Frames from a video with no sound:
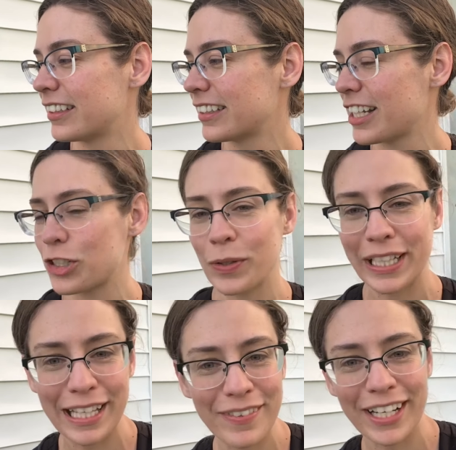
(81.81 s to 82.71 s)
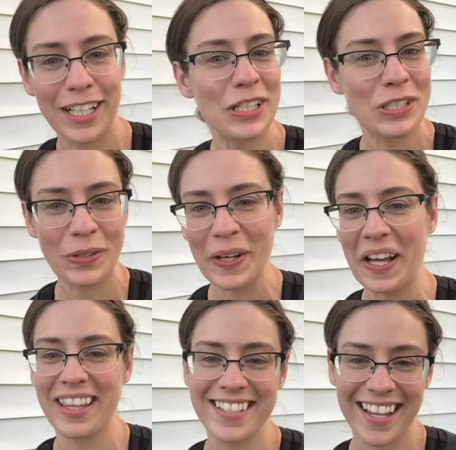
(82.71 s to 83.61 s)
get to relive it and enjoy it
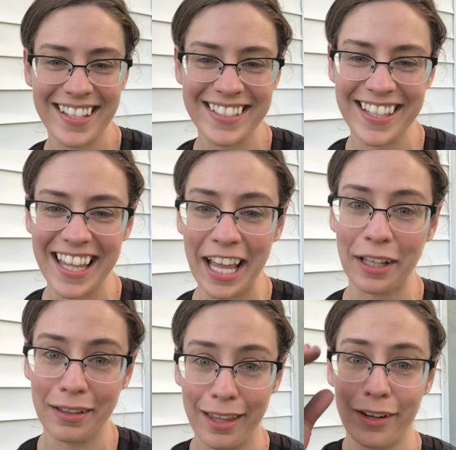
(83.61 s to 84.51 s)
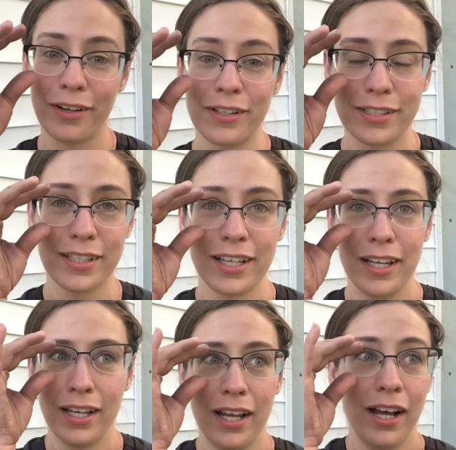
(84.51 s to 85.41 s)
on the days that there's
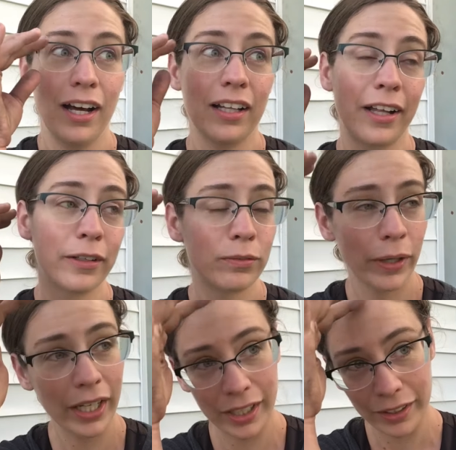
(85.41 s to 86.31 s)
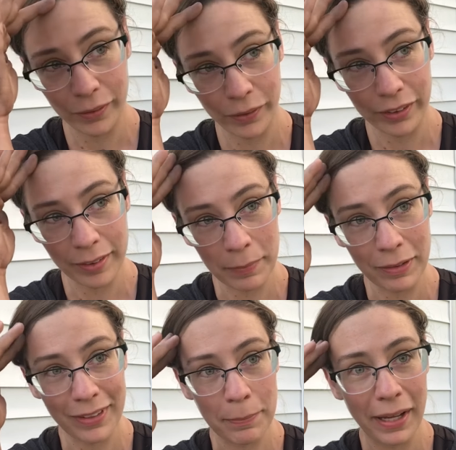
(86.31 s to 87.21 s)
a lot of rain or something
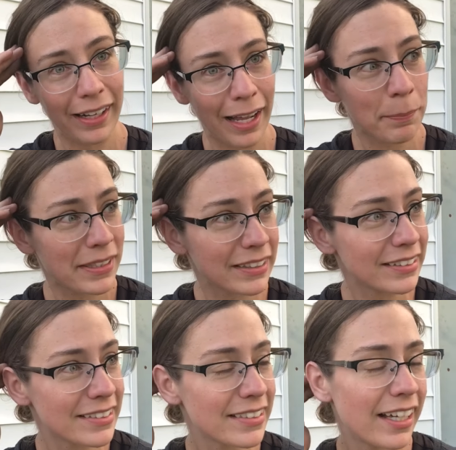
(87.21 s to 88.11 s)
really bad happens.